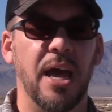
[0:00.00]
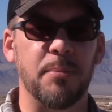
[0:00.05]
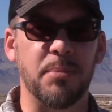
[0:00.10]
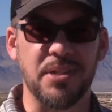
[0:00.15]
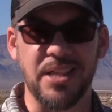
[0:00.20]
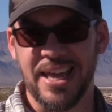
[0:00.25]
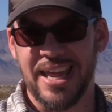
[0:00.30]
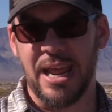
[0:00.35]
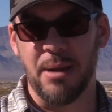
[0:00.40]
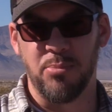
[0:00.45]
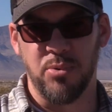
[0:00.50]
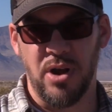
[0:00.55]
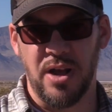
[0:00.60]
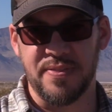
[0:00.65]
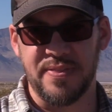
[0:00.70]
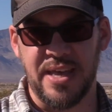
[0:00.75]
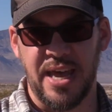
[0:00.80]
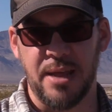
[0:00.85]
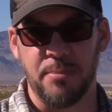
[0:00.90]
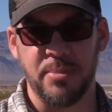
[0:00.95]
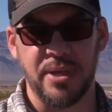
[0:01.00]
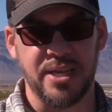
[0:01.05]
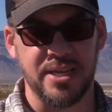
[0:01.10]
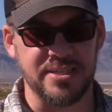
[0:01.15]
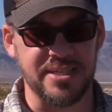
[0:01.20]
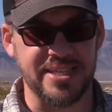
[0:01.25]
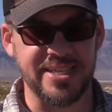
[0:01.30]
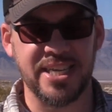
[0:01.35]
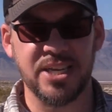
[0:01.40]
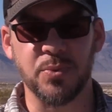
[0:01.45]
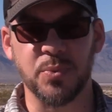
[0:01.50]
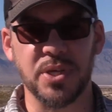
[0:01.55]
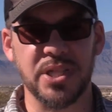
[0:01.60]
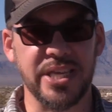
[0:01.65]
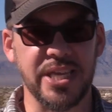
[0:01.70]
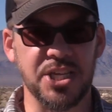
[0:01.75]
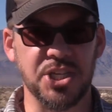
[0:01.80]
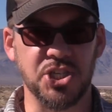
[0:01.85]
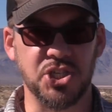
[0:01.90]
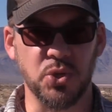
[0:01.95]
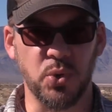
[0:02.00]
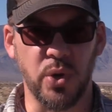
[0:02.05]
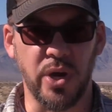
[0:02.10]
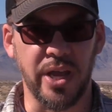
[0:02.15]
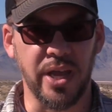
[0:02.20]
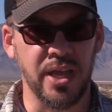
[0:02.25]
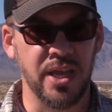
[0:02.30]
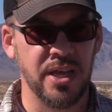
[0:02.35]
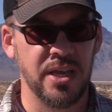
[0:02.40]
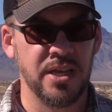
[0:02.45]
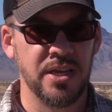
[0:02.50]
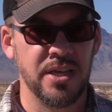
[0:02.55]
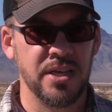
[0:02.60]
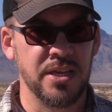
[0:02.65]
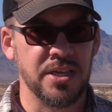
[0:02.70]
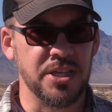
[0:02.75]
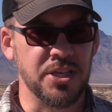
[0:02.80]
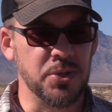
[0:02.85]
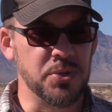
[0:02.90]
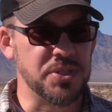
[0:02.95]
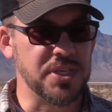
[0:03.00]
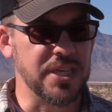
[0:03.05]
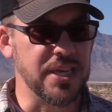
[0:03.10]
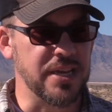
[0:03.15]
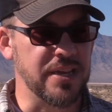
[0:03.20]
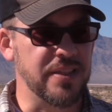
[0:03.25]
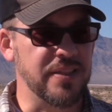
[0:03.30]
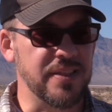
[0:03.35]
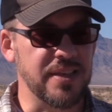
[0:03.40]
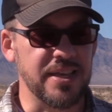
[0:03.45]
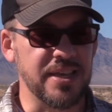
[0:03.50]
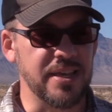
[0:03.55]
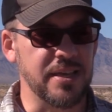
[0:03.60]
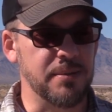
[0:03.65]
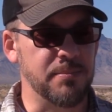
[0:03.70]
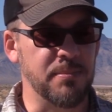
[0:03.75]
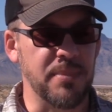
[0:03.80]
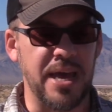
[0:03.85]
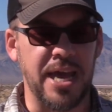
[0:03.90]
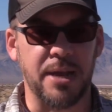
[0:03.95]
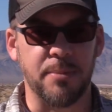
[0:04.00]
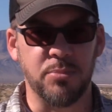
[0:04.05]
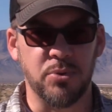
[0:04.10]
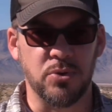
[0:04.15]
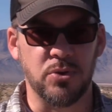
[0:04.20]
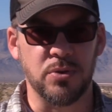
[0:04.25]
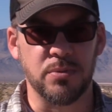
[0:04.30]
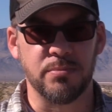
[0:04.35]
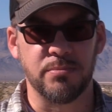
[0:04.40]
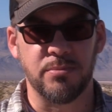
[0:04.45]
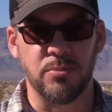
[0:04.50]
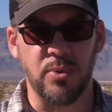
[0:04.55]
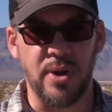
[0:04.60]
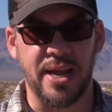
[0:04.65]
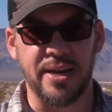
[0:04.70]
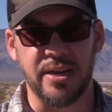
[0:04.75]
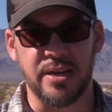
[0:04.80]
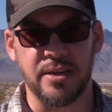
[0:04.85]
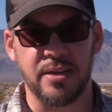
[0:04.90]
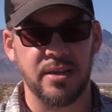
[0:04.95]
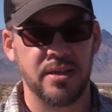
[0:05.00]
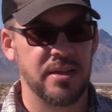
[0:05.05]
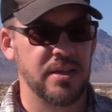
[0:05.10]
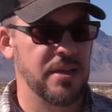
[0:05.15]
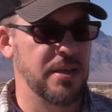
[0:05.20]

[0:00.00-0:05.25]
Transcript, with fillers: I'm glad I brought that because I didn't really enjoy using the Magpul branded